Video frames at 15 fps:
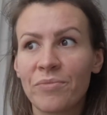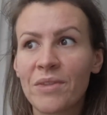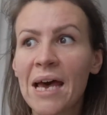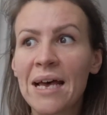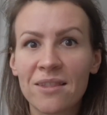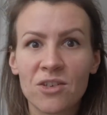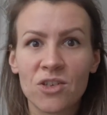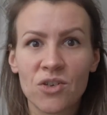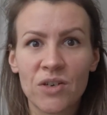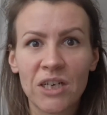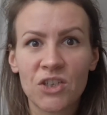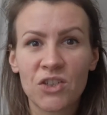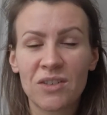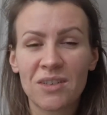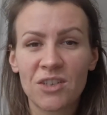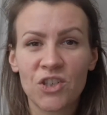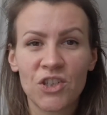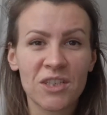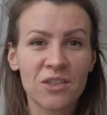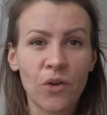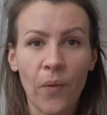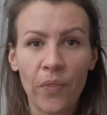That distraction is
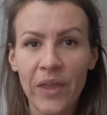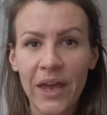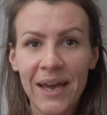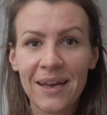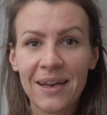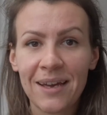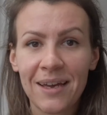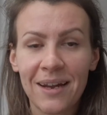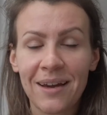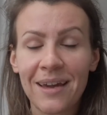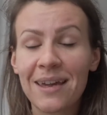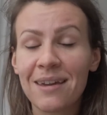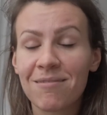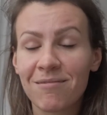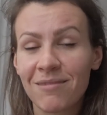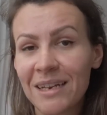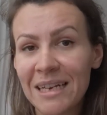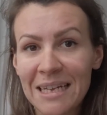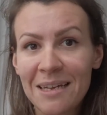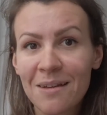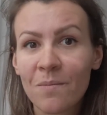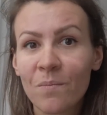just not there and I
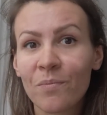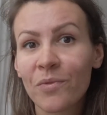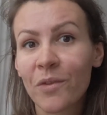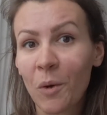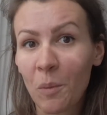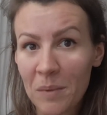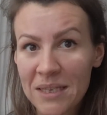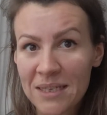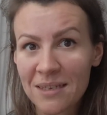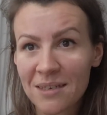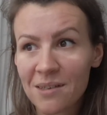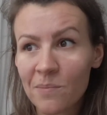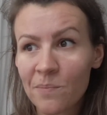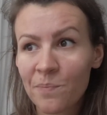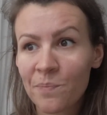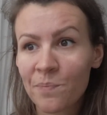really don't miss it.